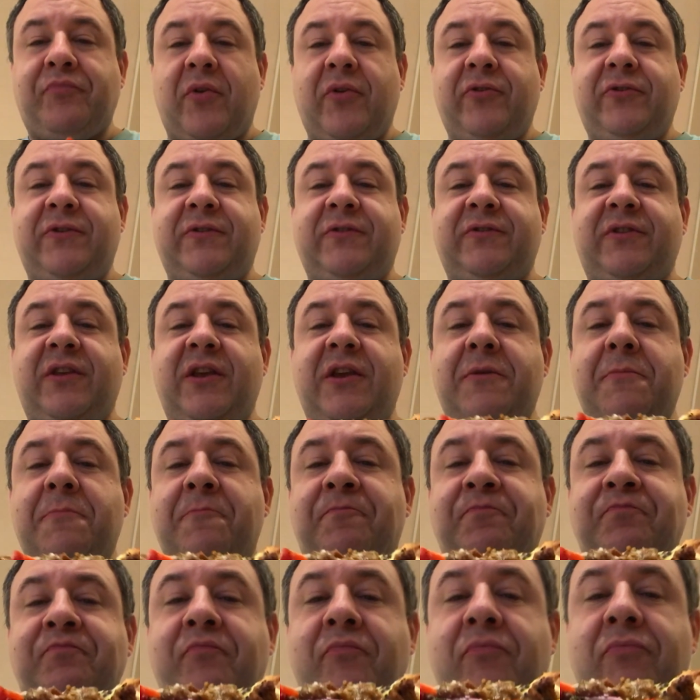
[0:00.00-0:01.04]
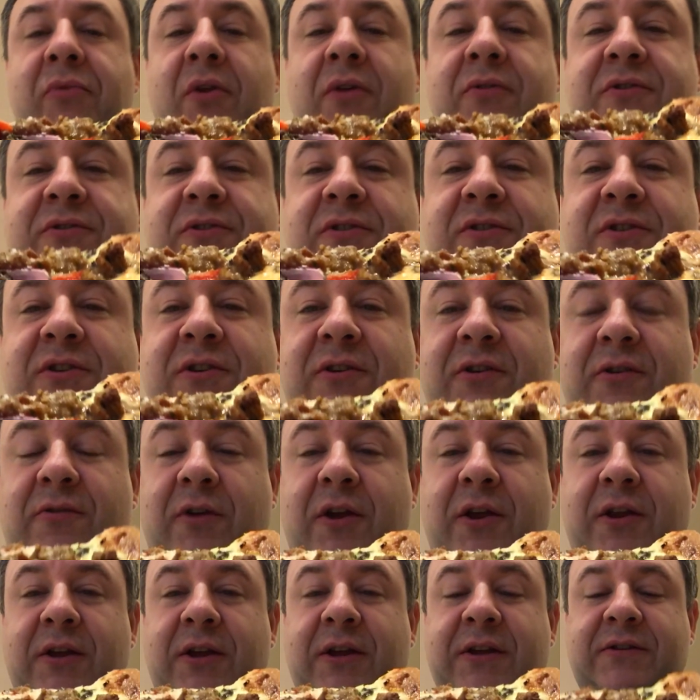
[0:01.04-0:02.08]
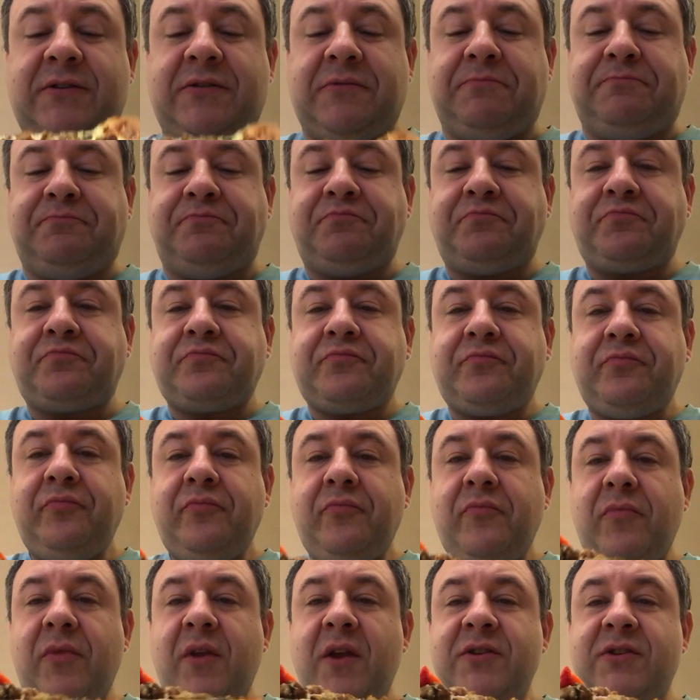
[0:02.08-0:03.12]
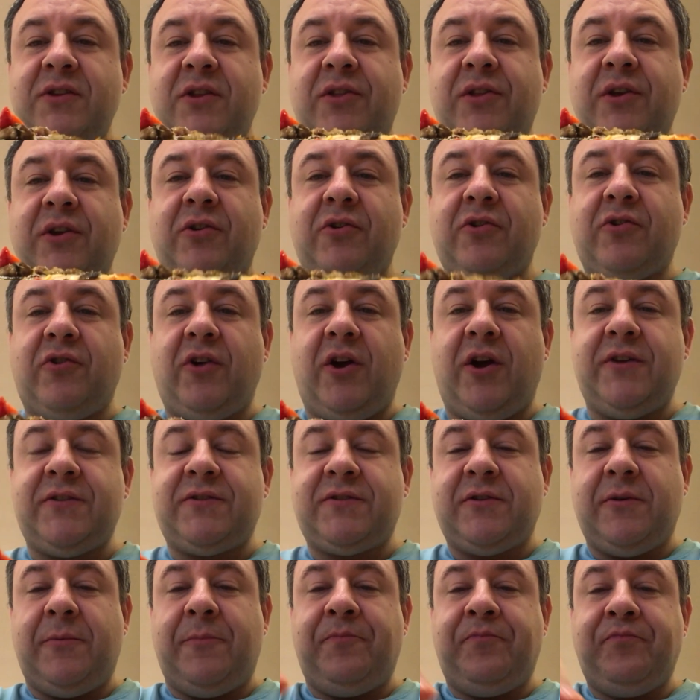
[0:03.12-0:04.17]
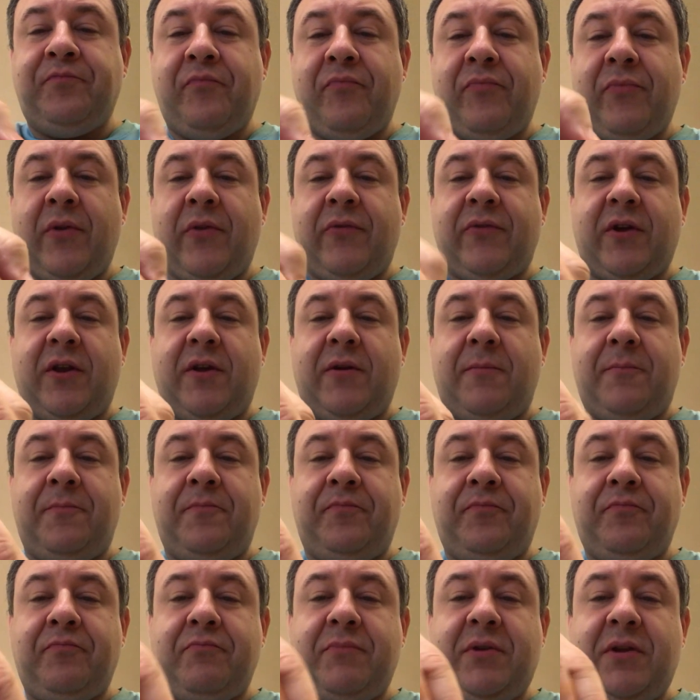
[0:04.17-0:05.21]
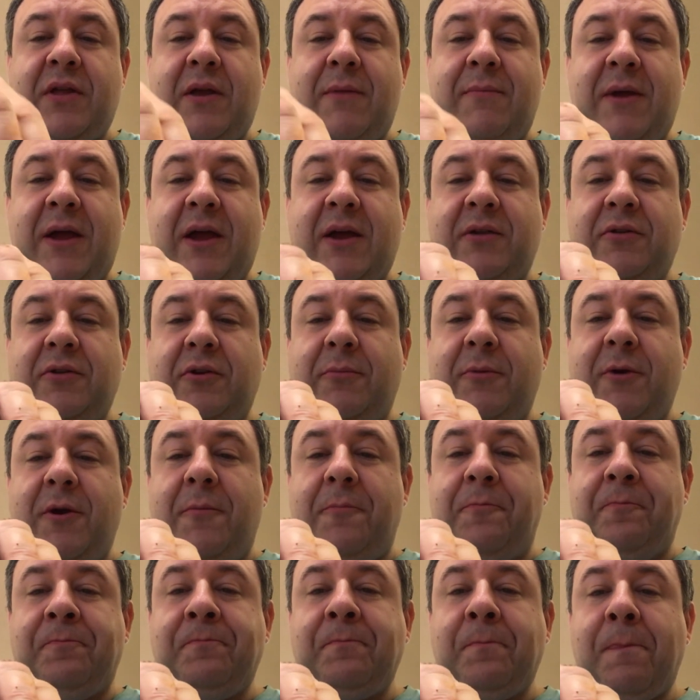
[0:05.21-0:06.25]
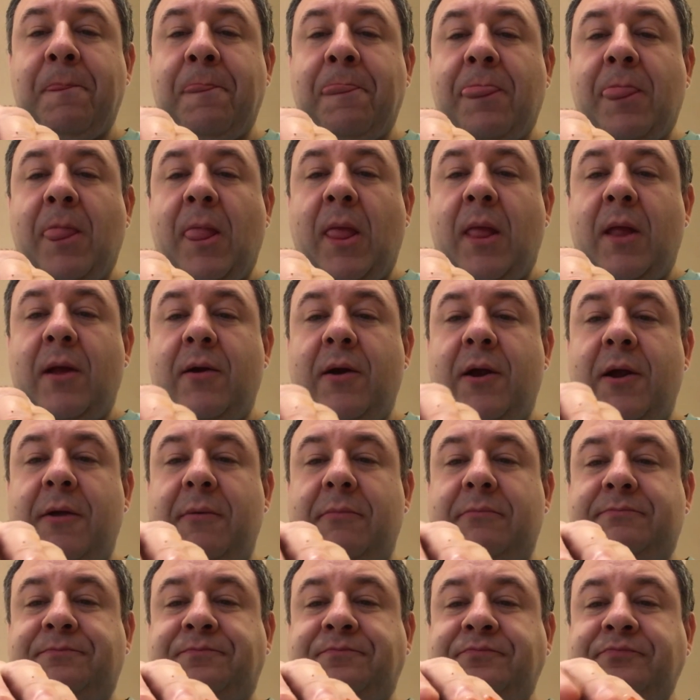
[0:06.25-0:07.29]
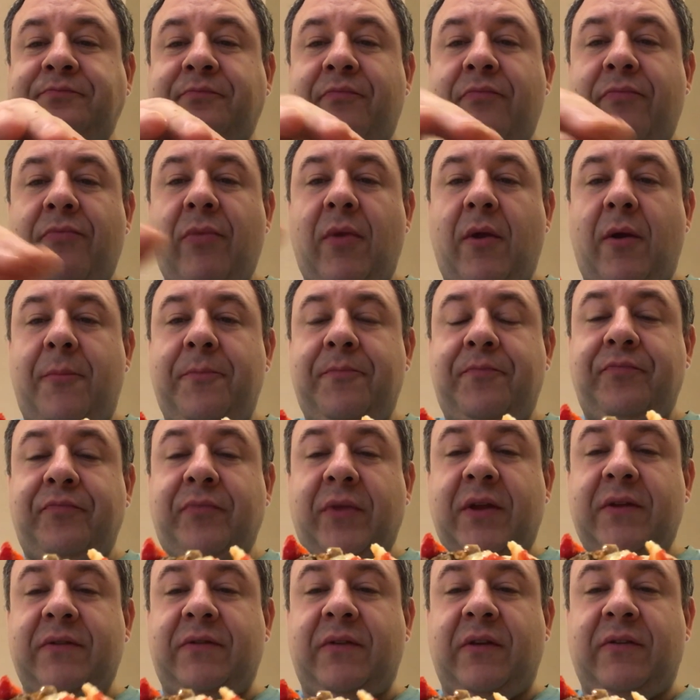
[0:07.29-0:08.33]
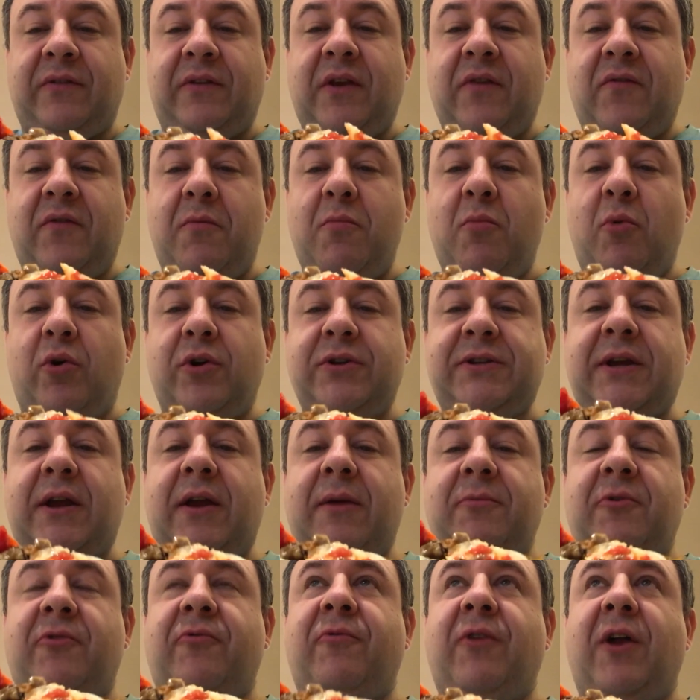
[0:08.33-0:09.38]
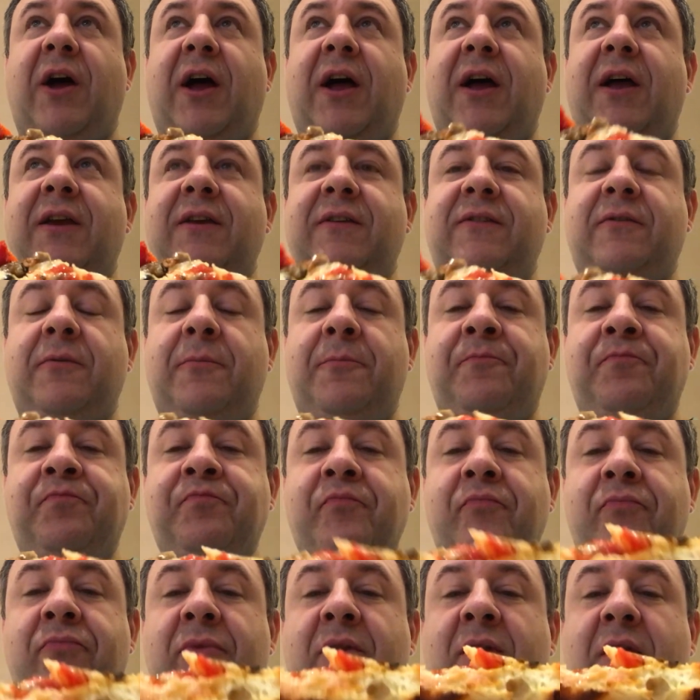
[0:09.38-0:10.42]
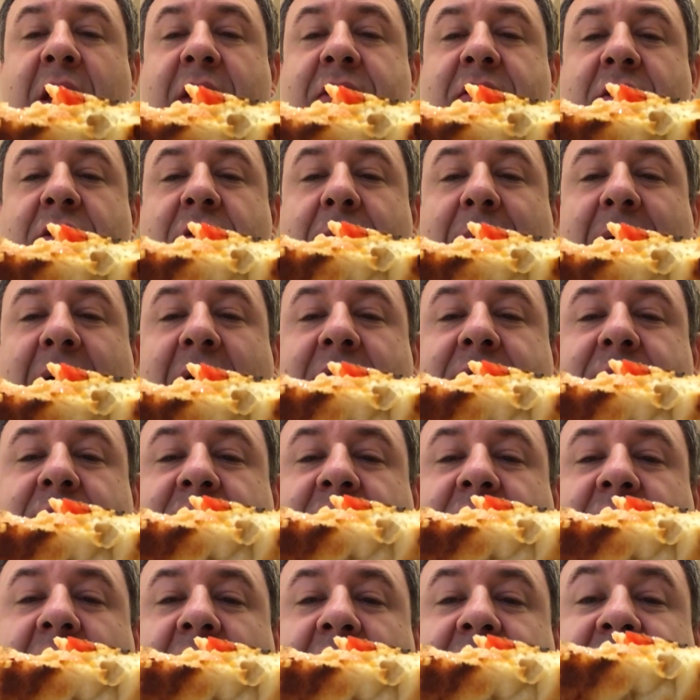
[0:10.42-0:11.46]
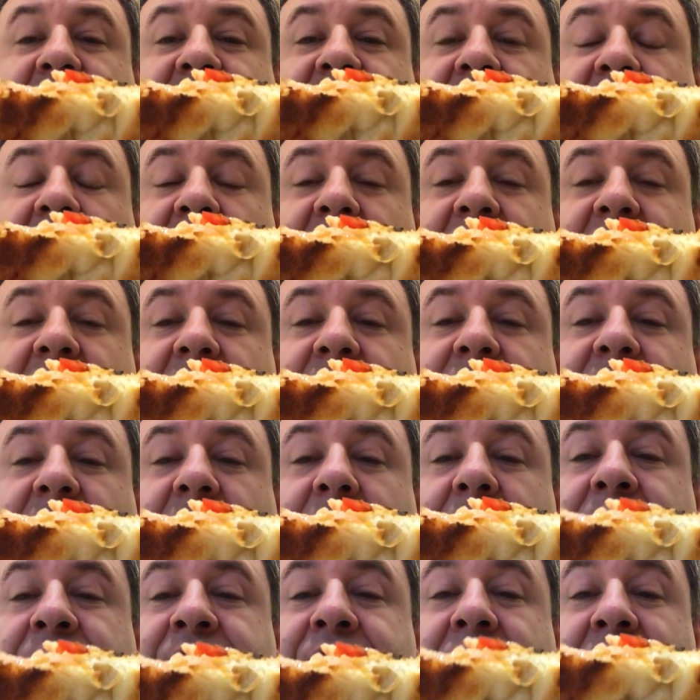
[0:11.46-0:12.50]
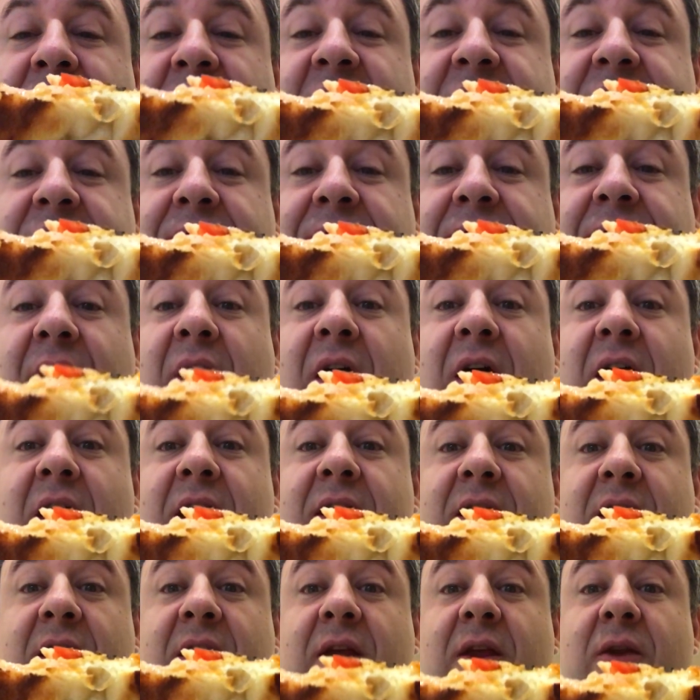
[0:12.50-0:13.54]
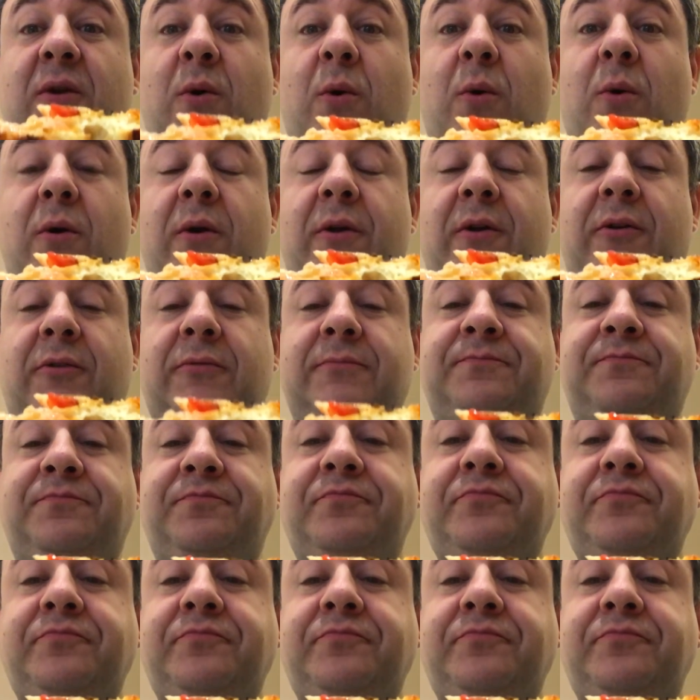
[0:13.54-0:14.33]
This is the Sicilian, right? It's a thicker crust. I'm gonna peel that back a little bit, right? It's given more time to rise, and then the bottom. Look at that. It's very different. It's fried in oil.